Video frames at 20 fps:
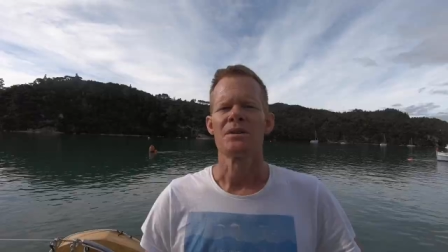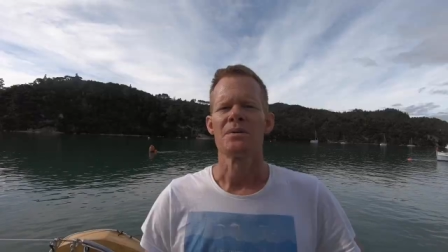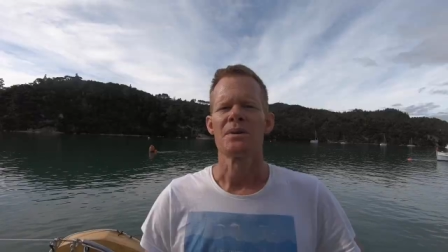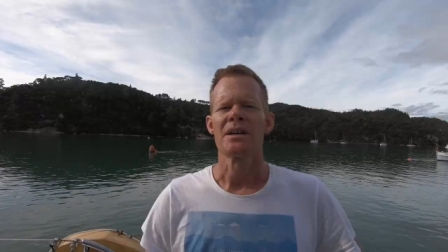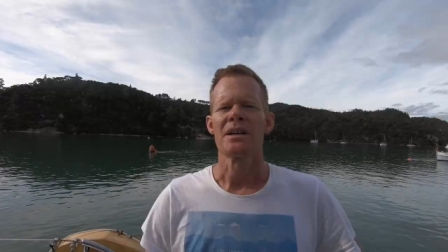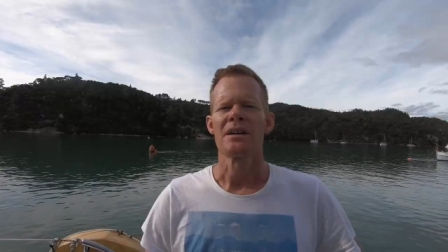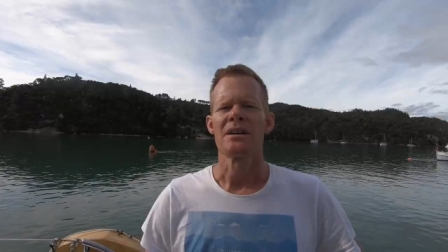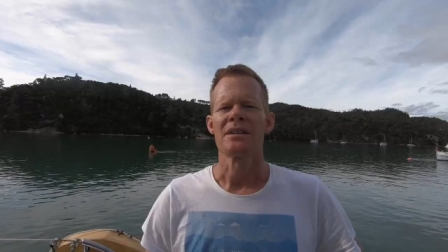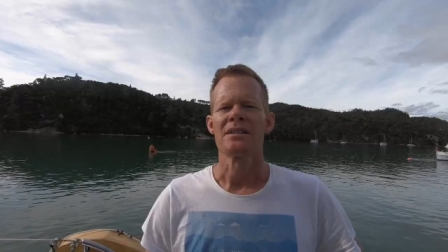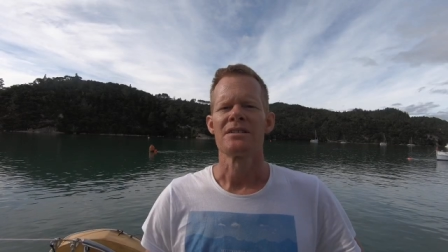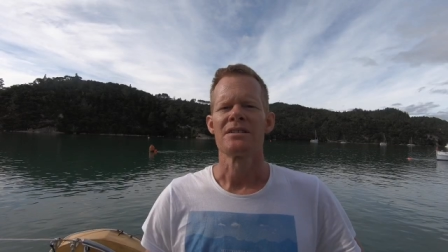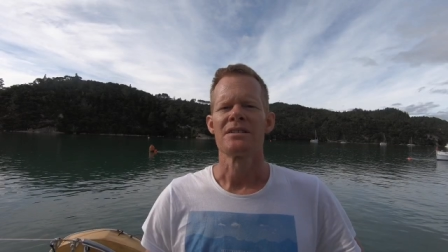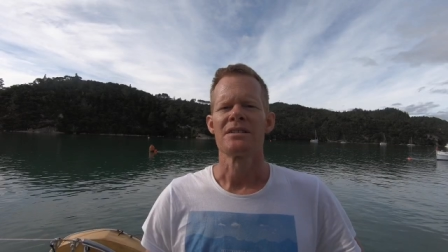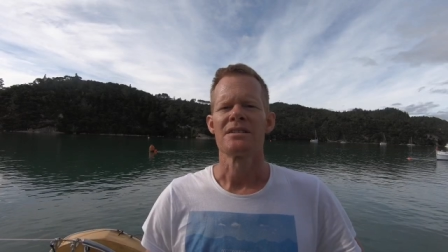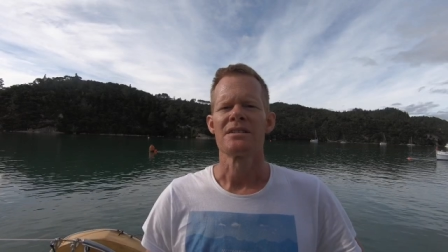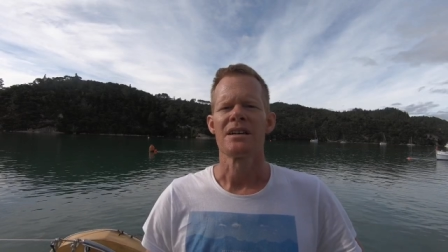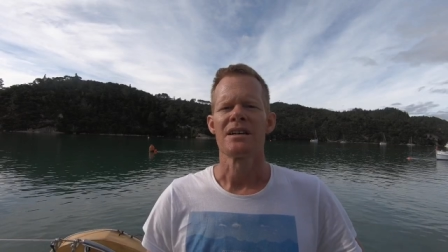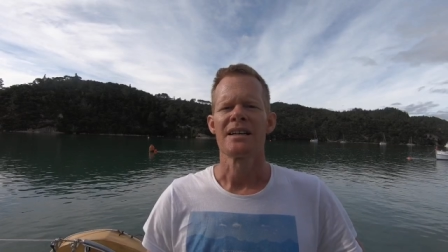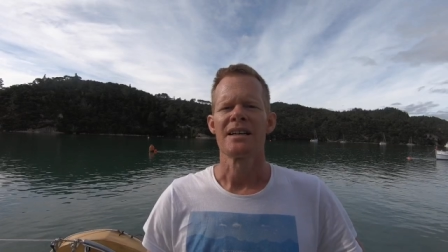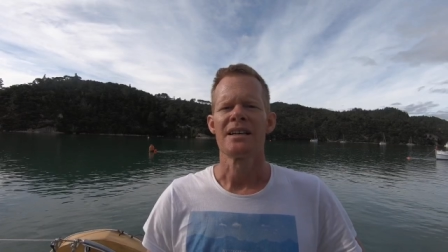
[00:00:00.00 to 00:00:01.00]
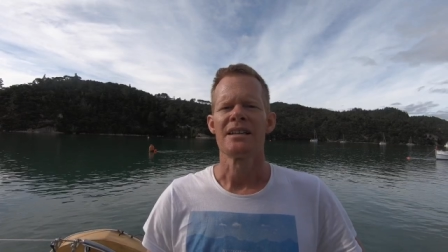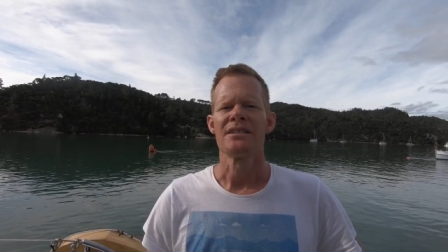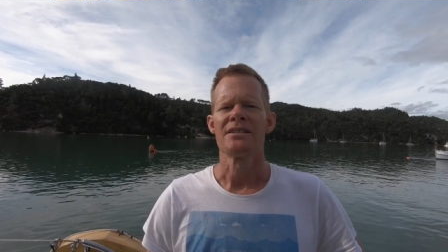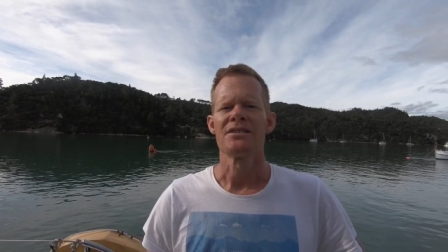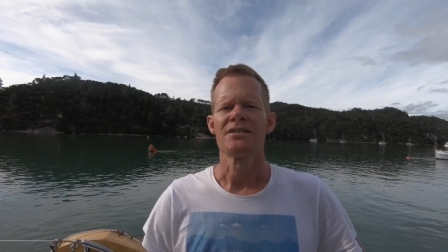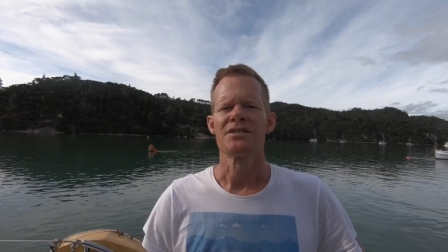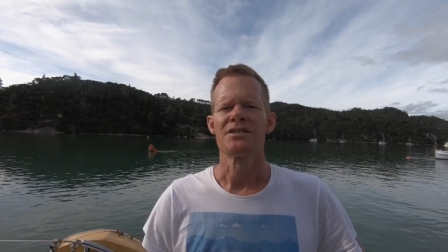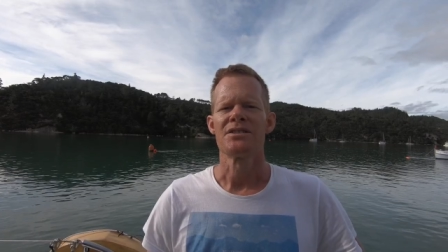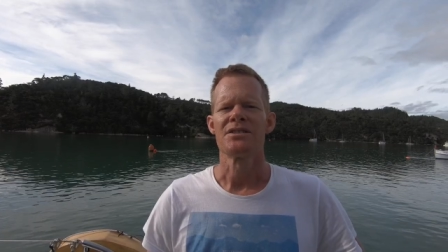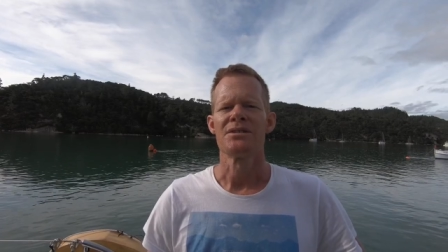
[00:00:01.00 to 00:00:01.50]
We're going to tuck
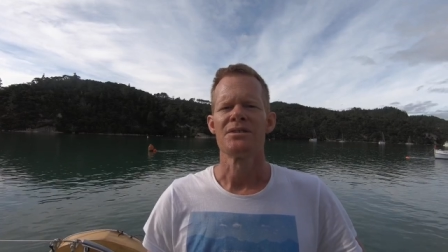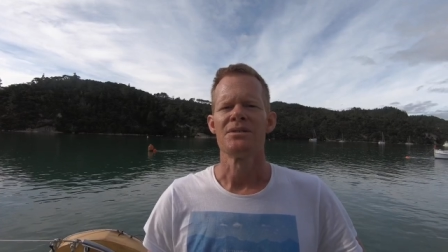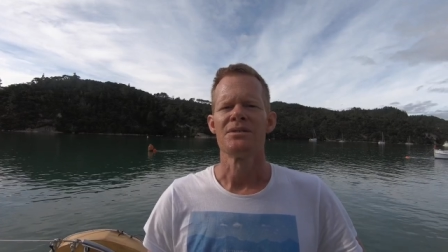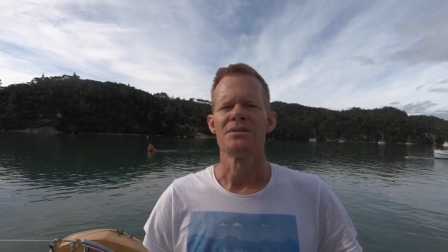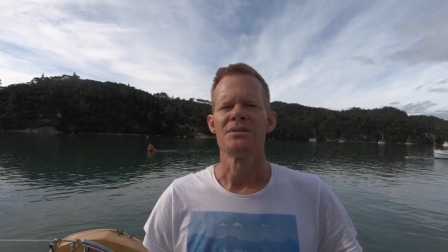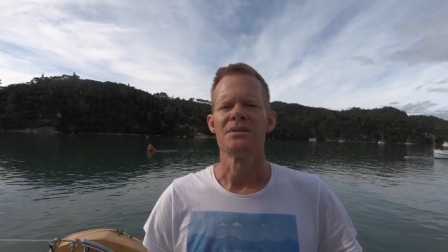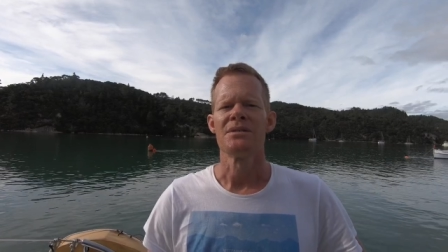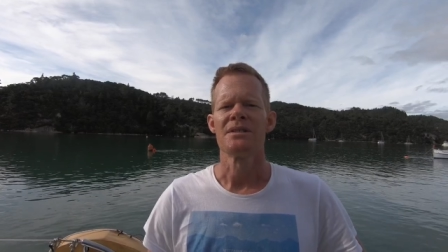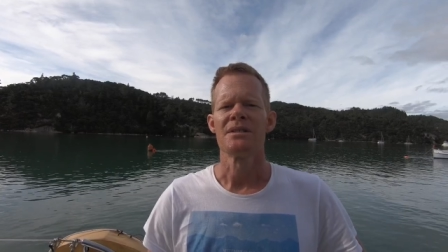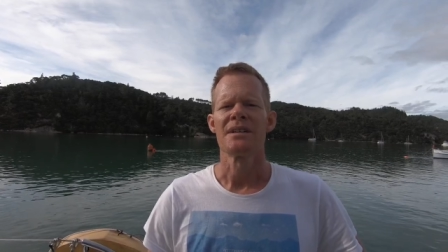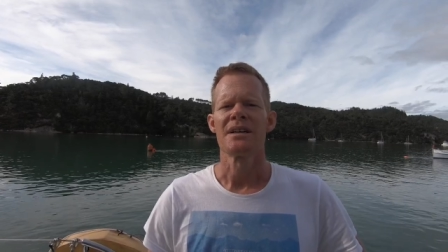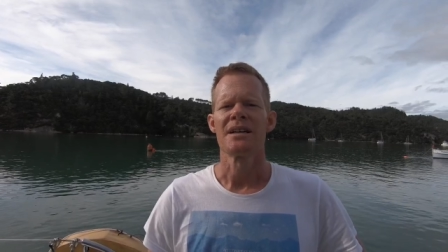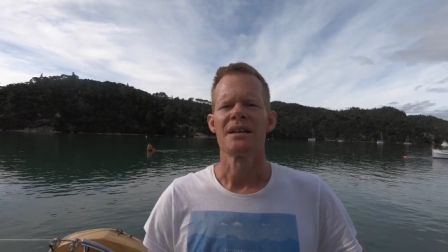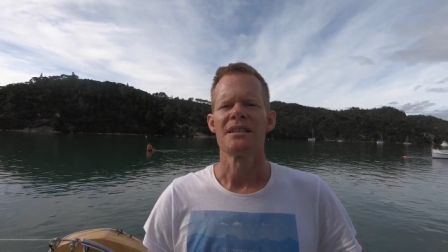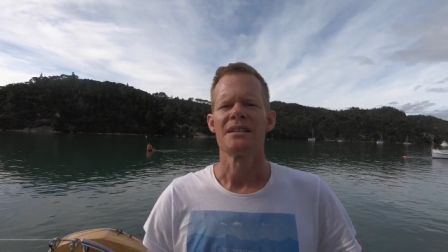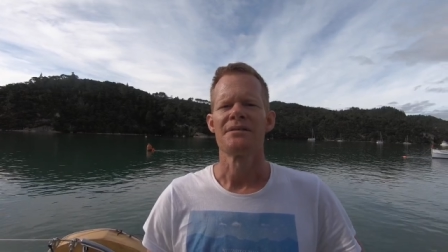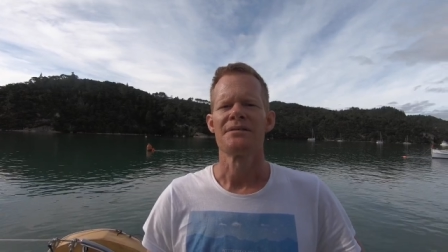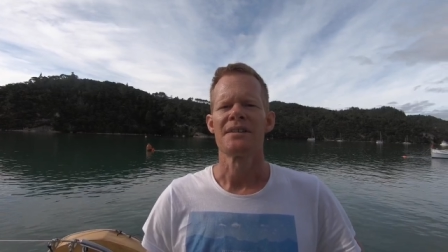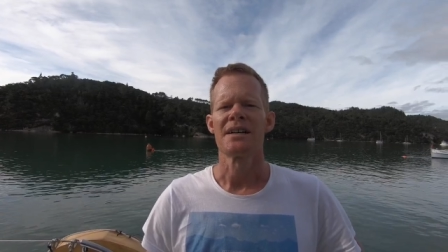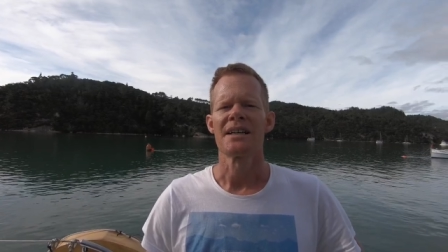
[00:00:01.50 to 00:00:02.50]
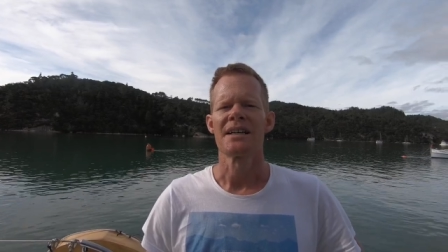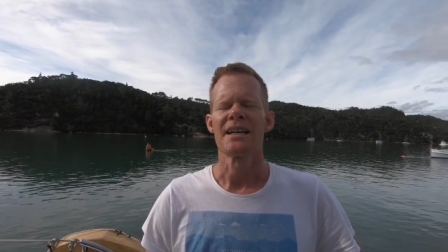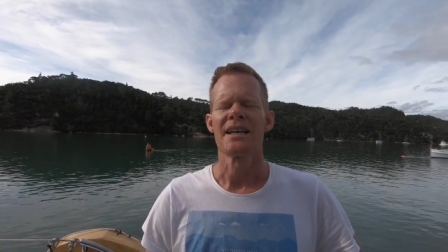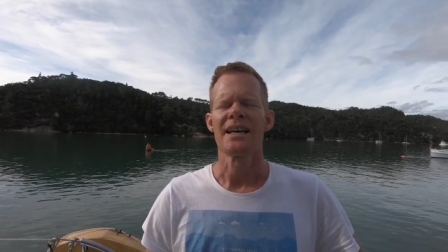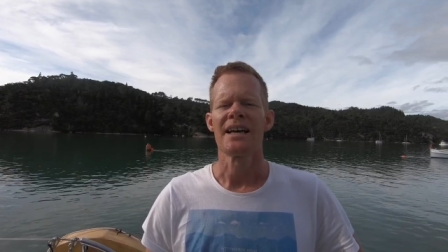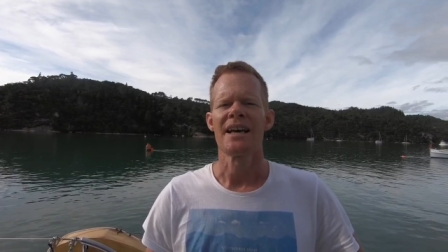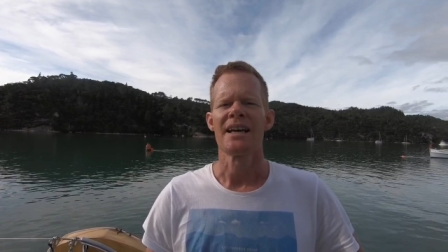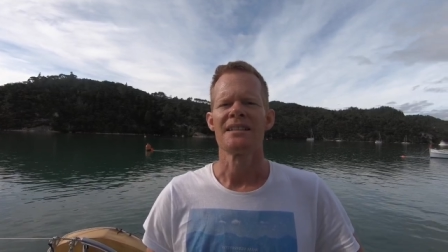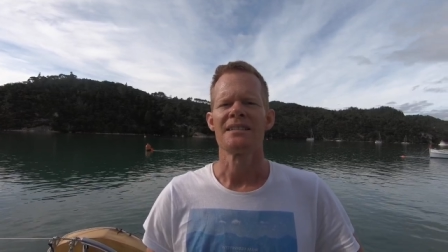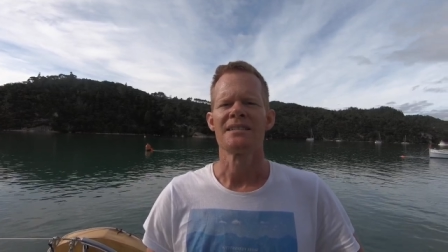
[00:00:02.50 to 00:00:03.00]
into uh, the
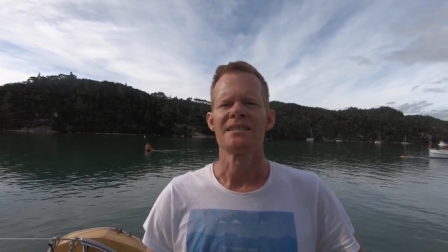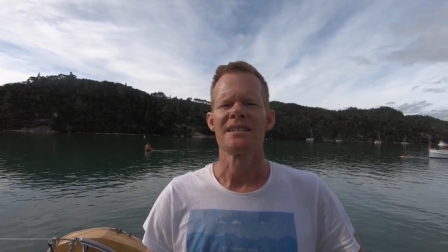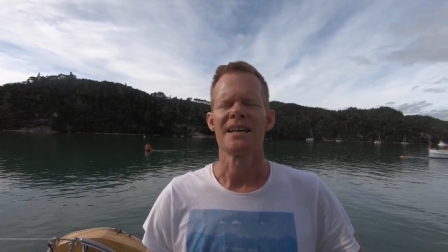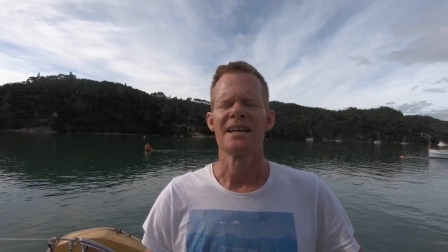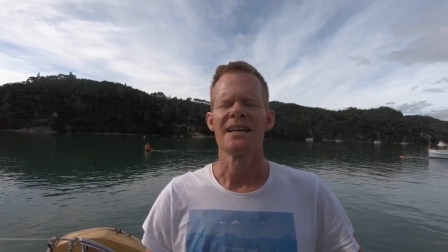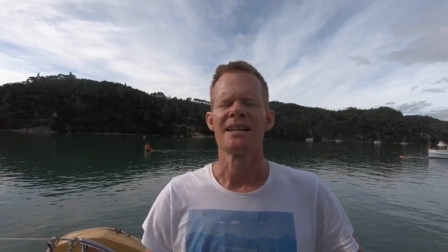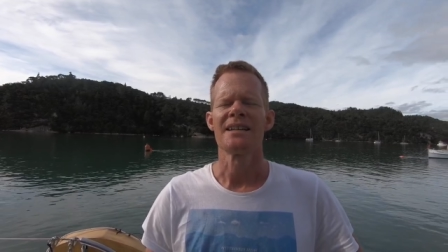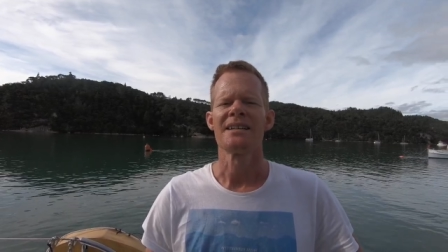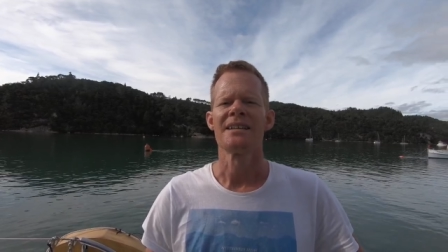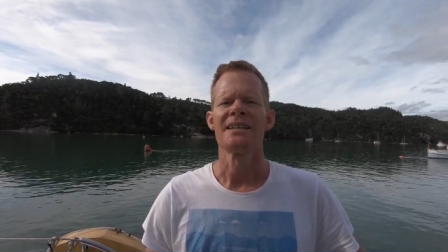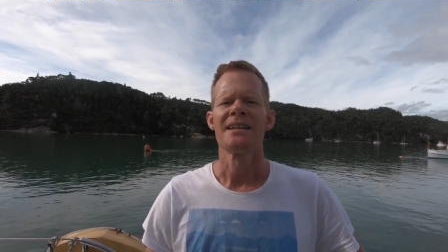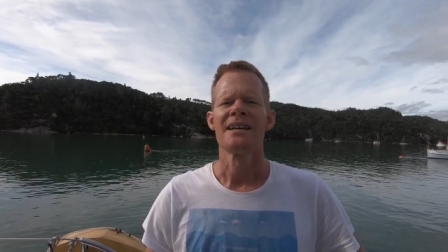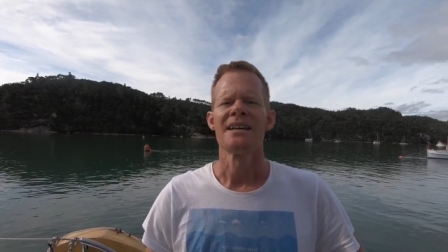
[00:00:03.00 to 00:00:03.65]
Whangarei heads there